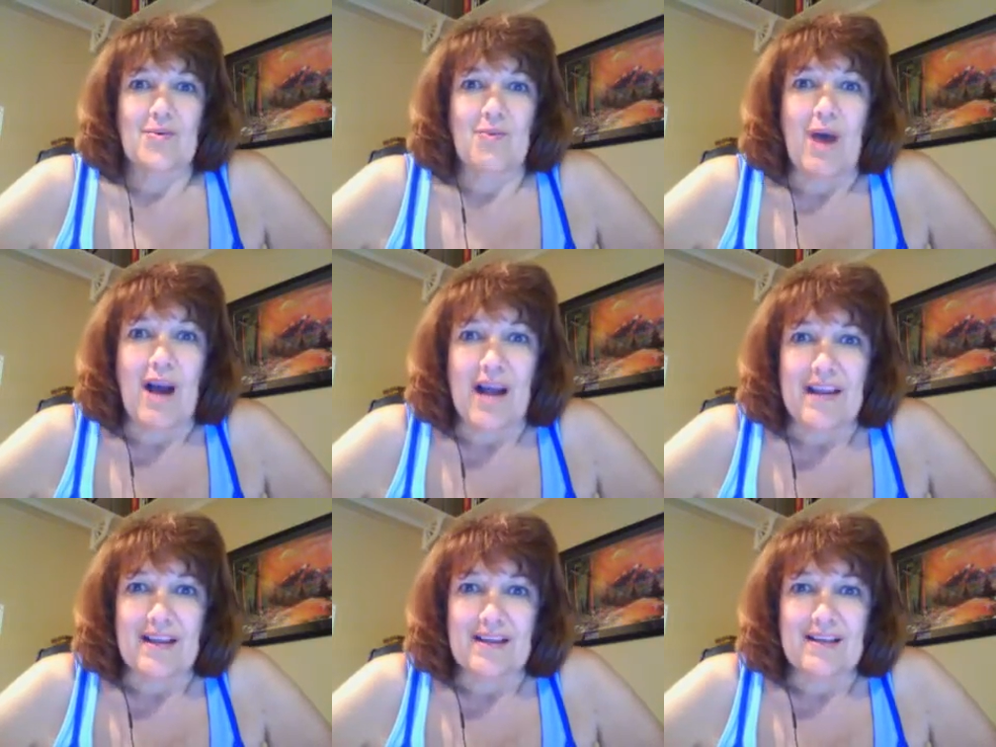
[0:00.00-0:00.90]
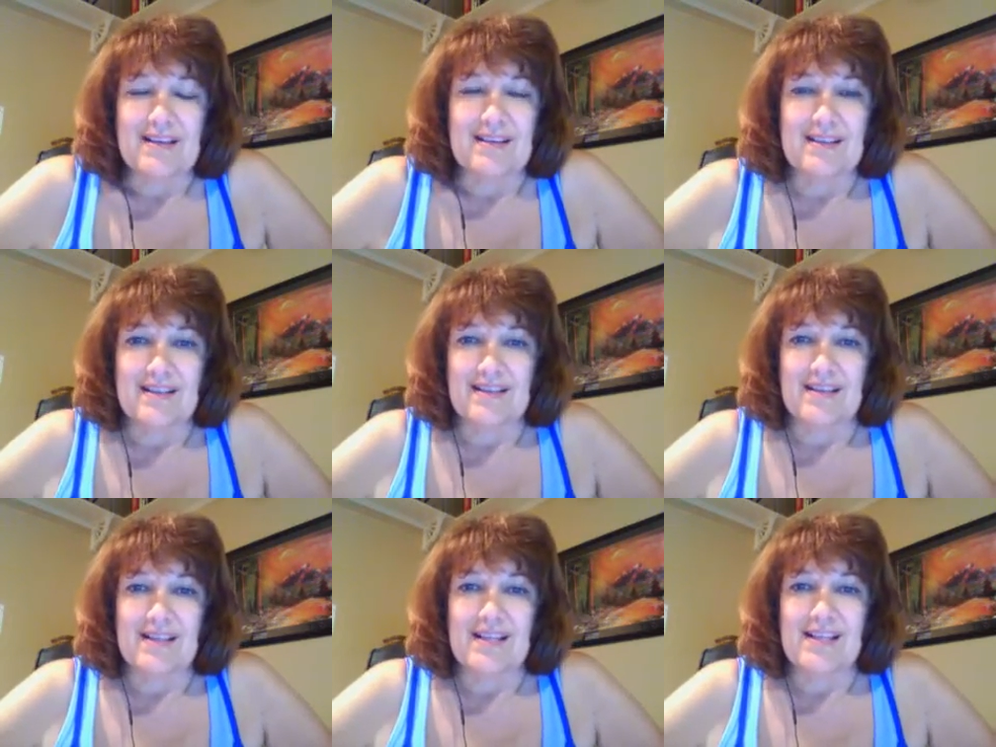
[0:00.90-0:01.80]
Why?
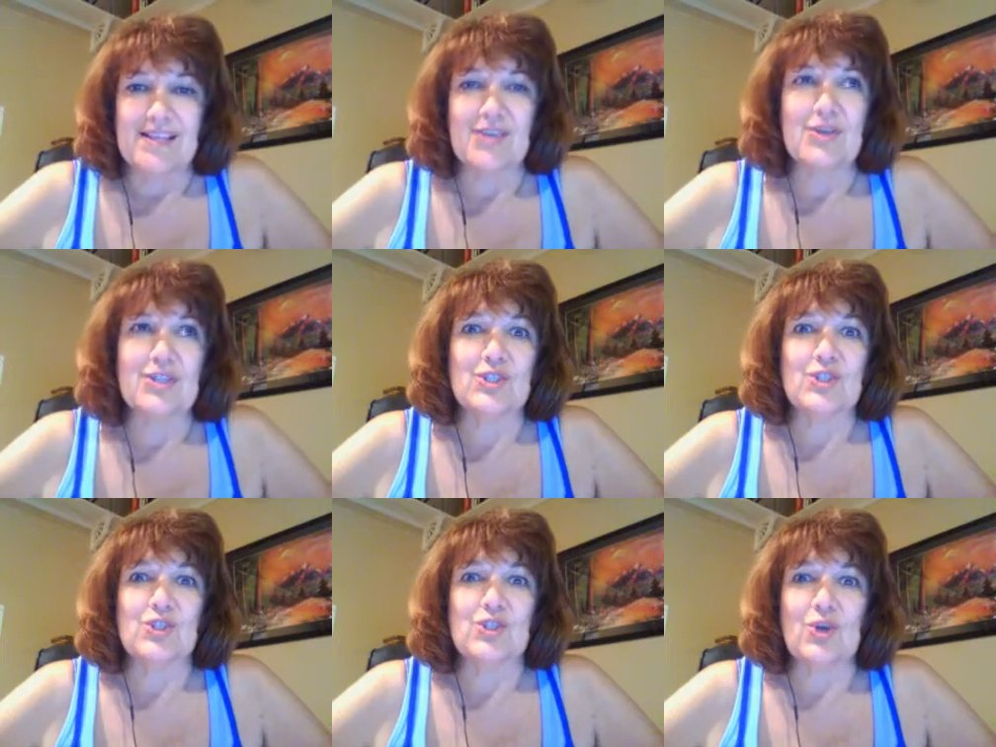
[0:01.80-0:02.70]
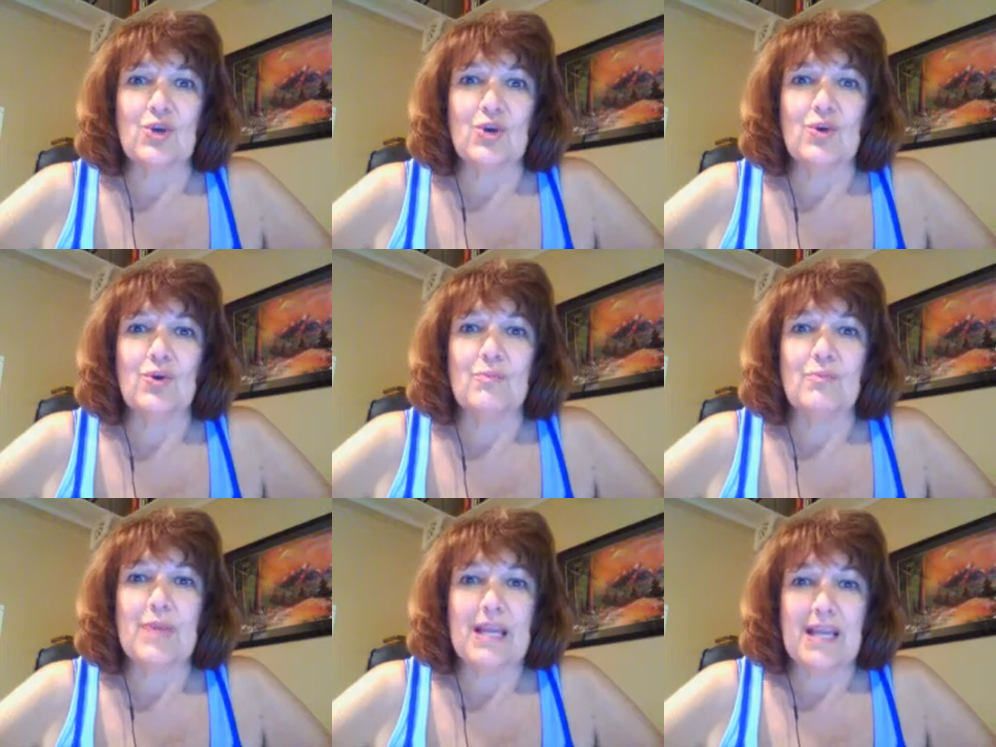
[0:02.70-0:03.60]
There is so
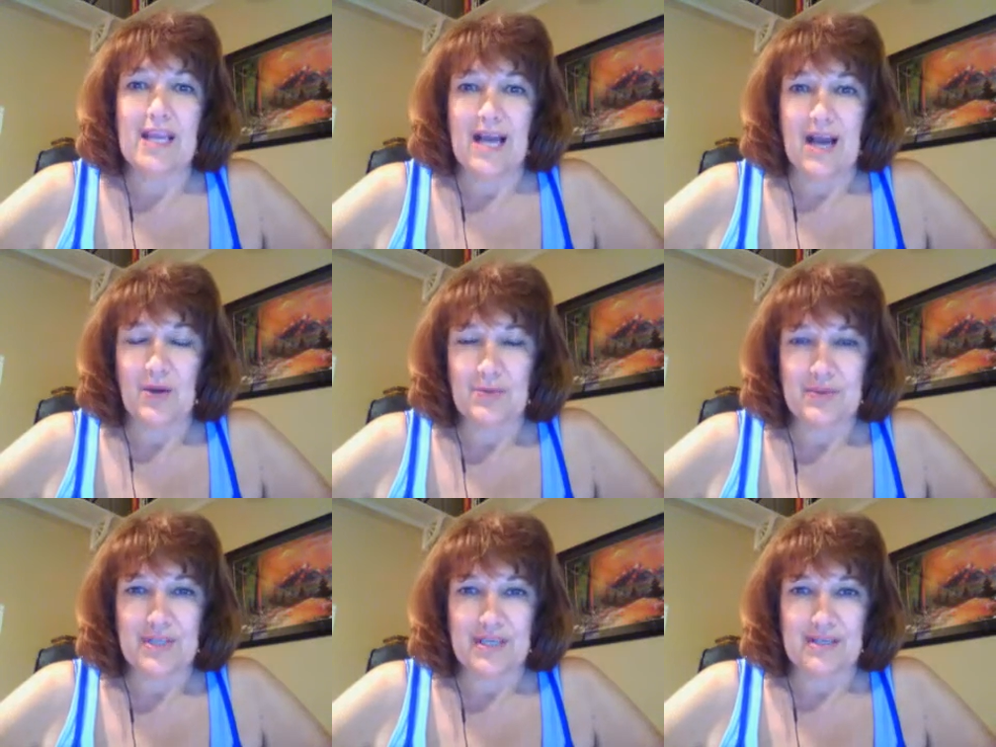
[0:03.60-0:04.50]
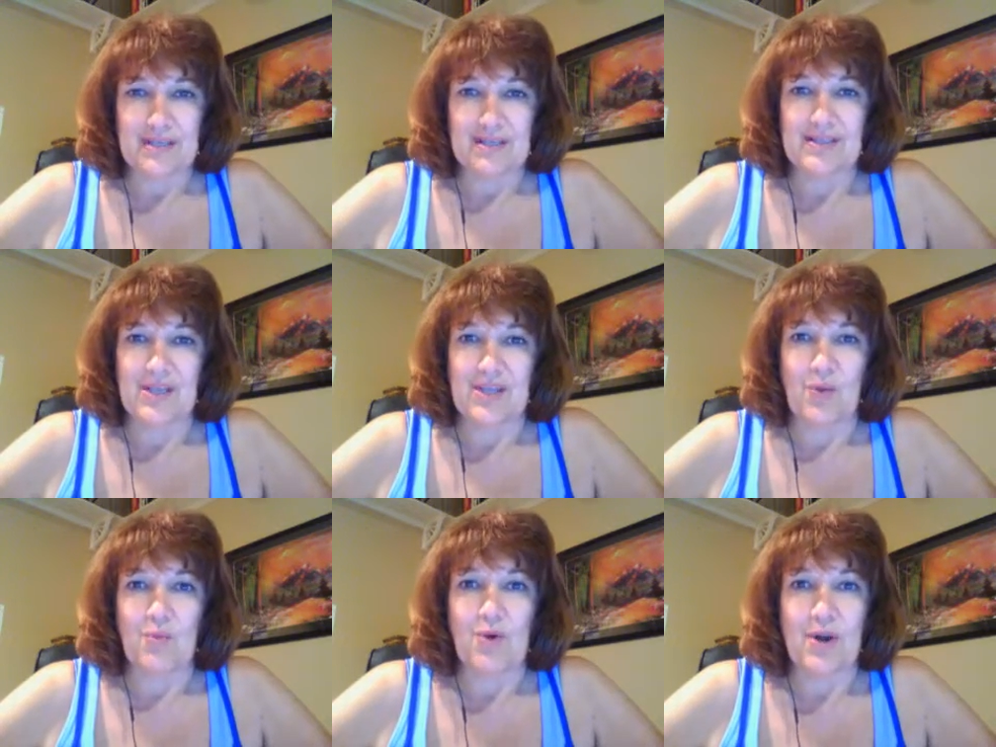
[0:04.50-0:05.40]
many out there that
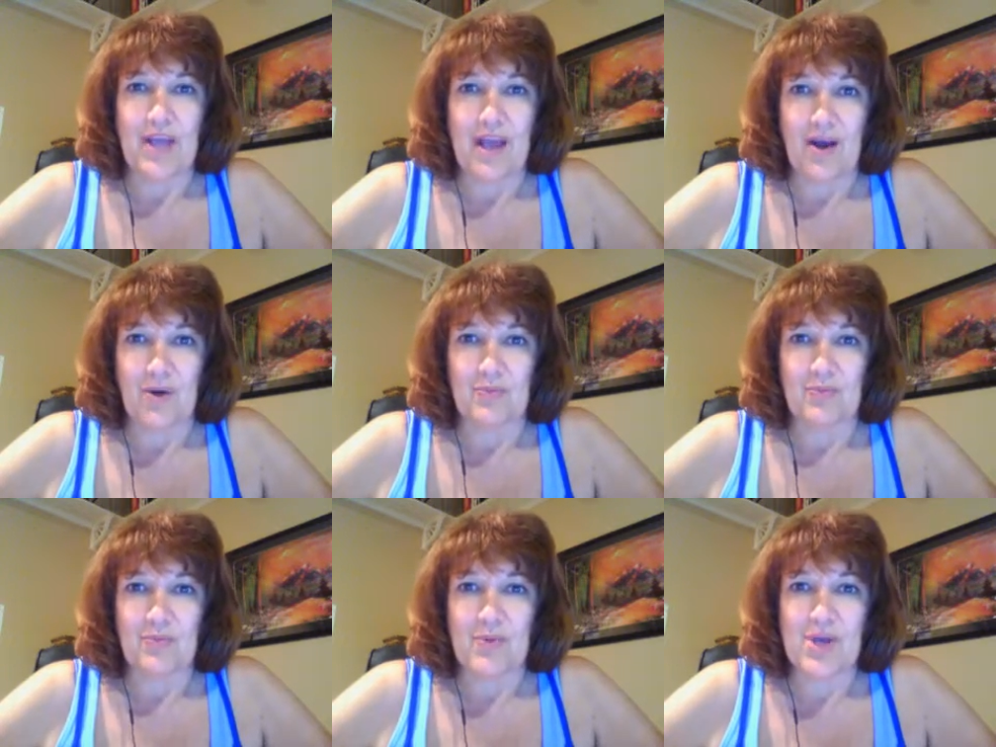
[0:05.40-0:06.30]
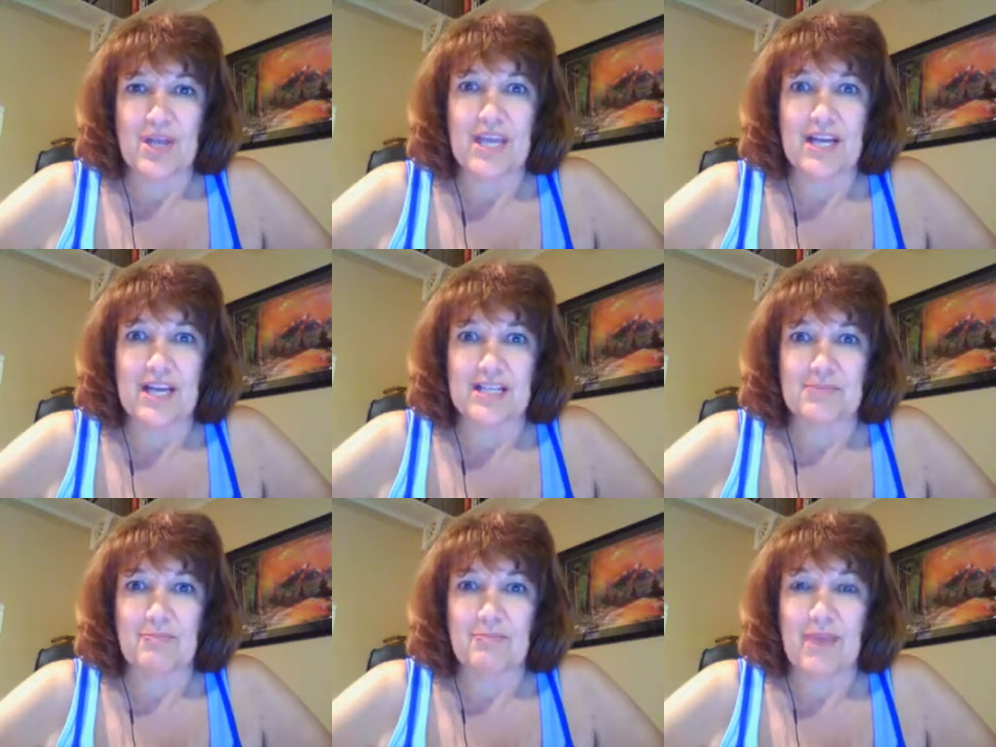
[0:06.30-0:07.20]
want to help get
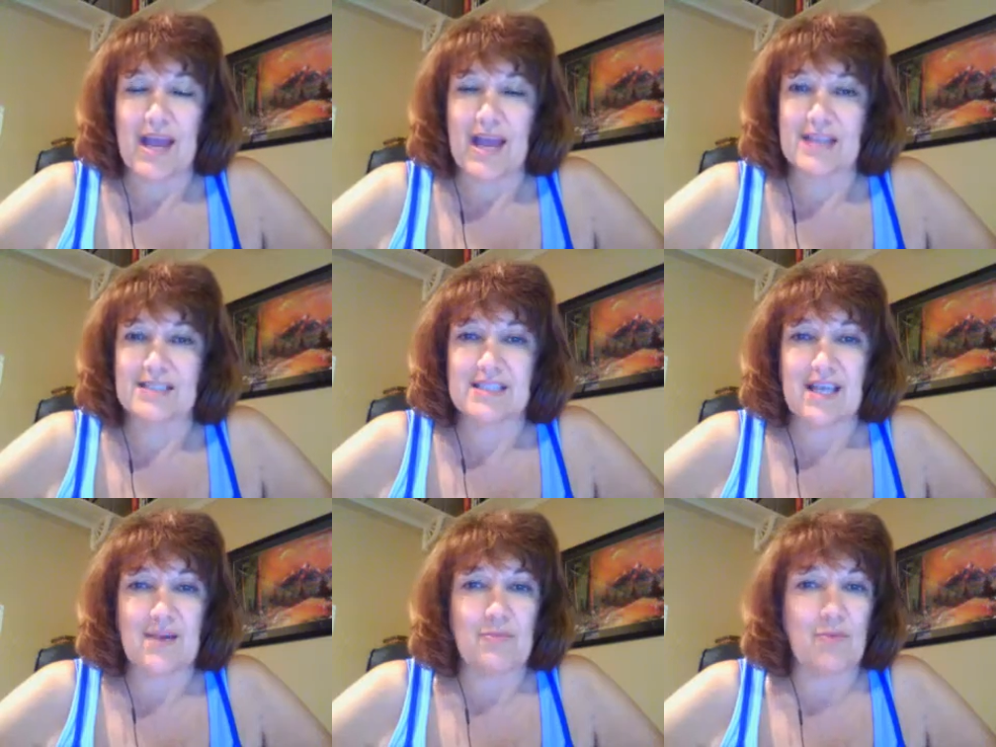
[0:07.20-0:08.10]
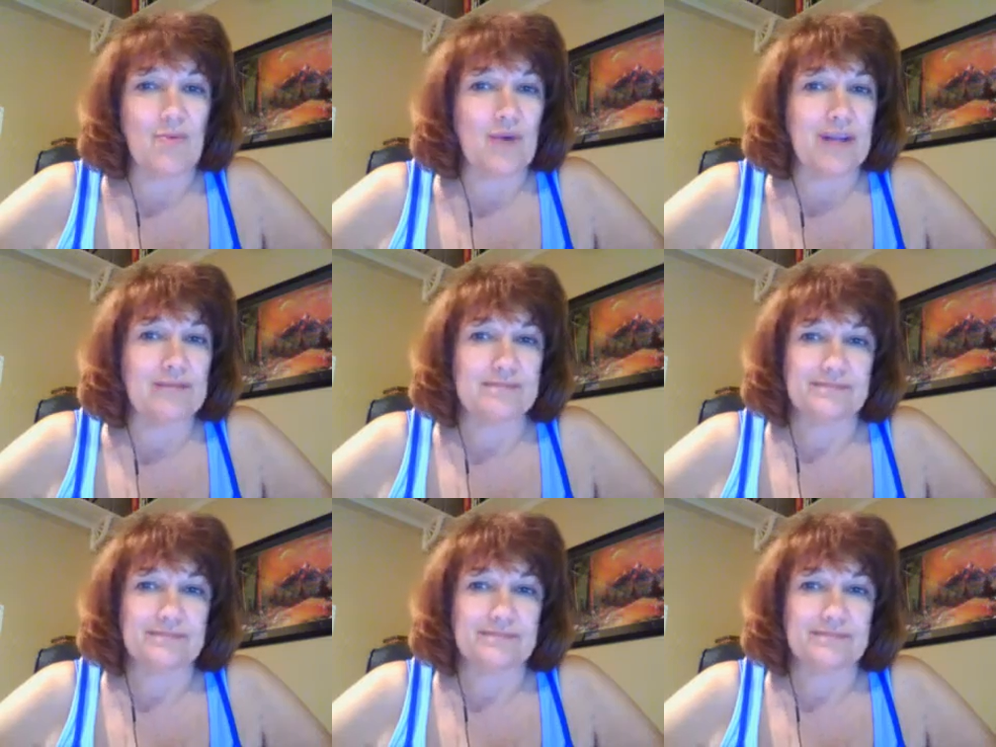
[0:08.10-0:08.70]
us past that point.